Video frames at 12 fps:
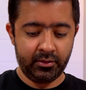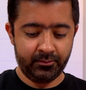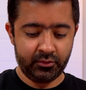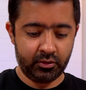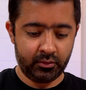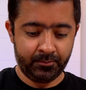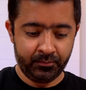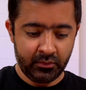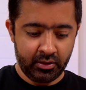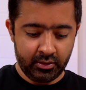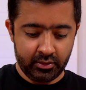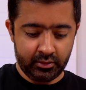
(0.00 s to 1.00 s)
So
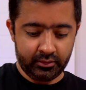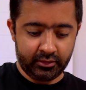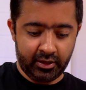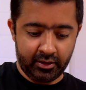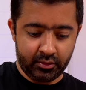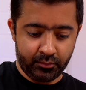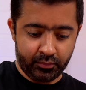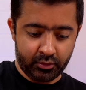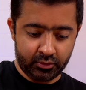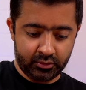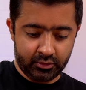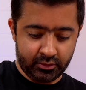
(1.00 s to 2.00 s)
I'll take the
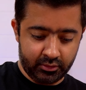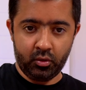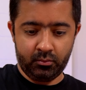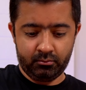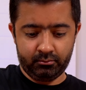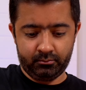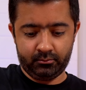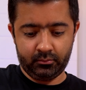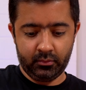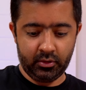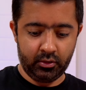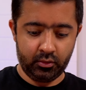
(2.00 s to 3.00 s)
box
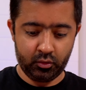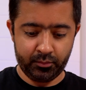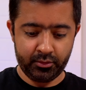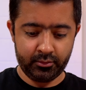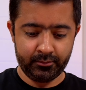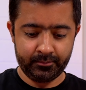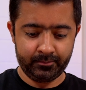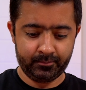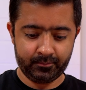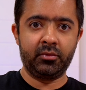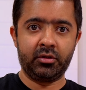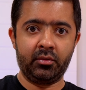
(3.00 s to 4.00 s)
open.
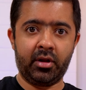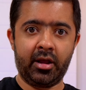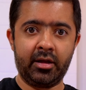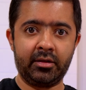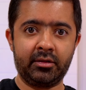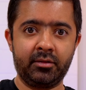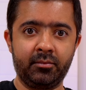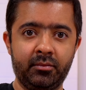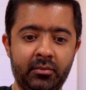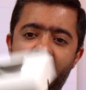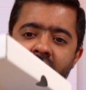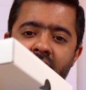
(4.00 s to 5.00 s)
So it has
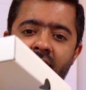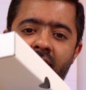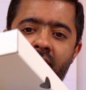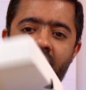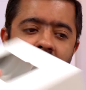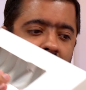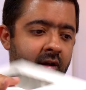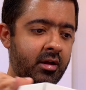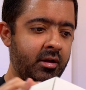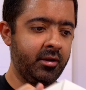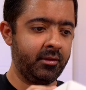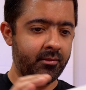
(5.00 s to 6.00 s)
this little
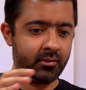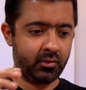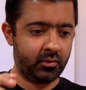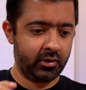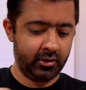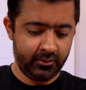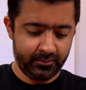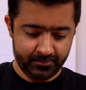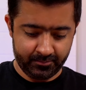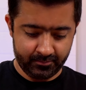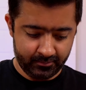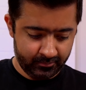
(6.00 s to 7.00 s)
guy, okay?
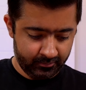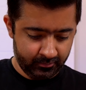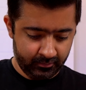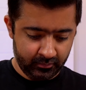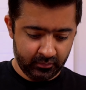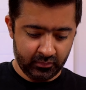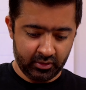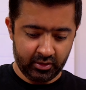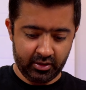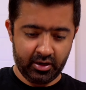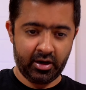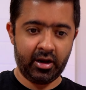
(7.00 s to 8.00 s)

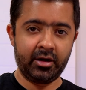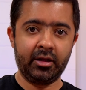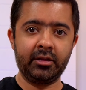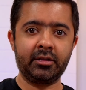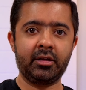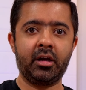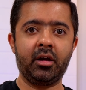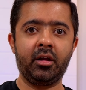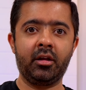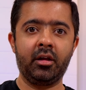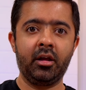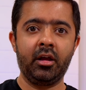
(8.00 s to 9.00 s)
And inside,
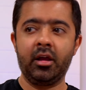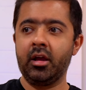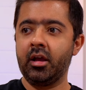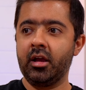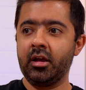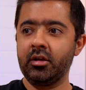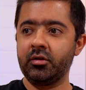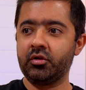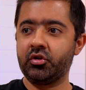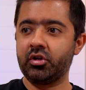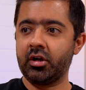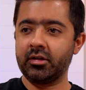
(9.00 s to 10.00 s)
you
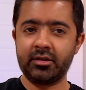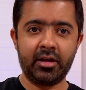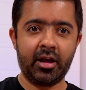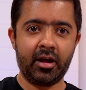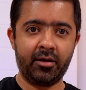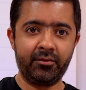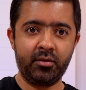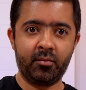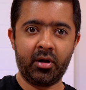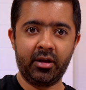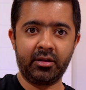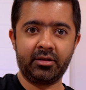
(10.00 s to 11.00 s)
just have the
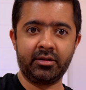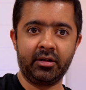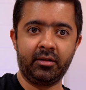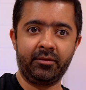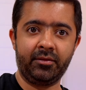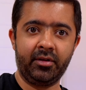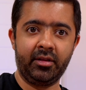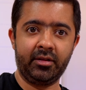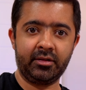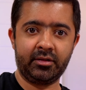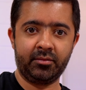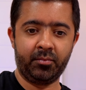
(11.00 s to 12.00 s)
mic itself in
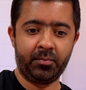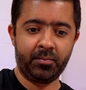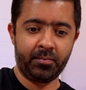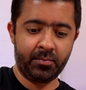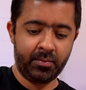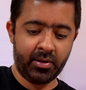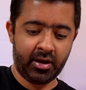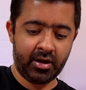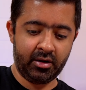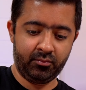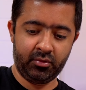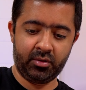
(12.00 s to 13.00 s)
this
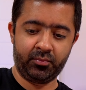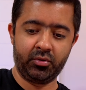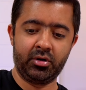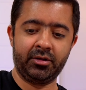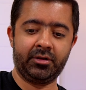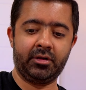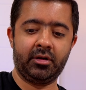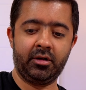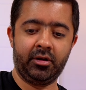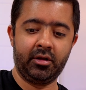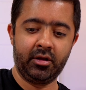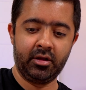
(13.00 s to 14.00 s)
bag. I'm gonna put it aside.